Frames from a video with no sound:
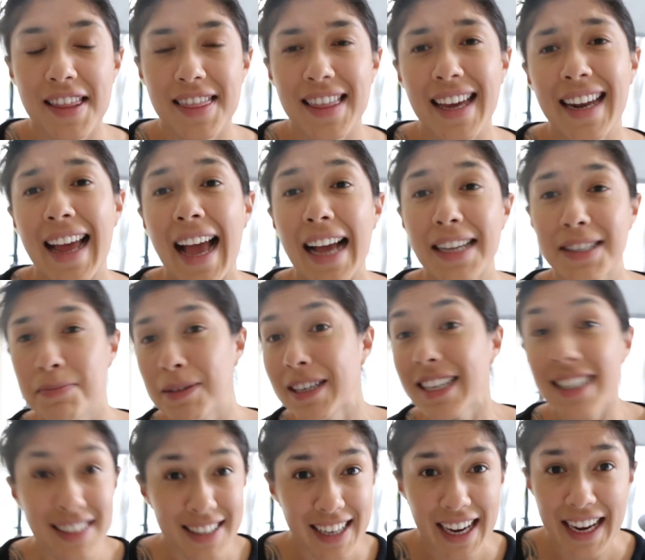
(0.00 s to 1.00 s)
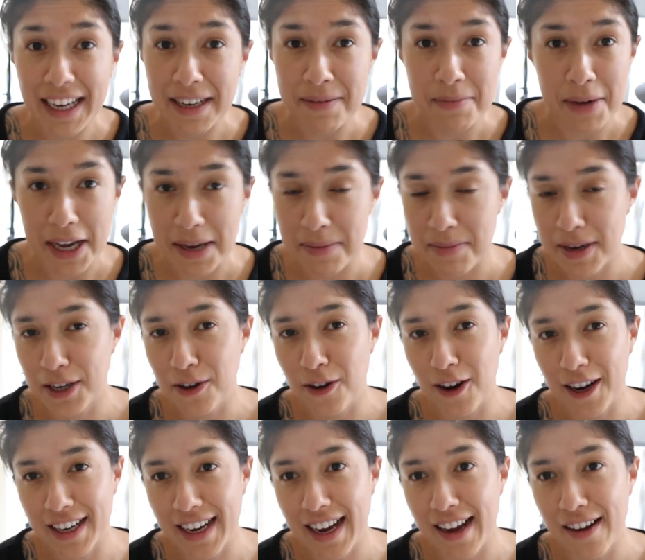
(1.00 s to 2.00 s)
that has been taken by a bigger
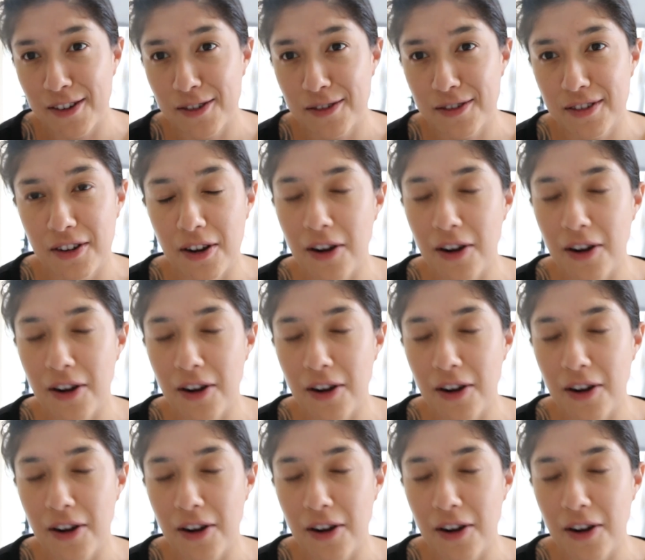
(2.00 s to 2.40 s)
account.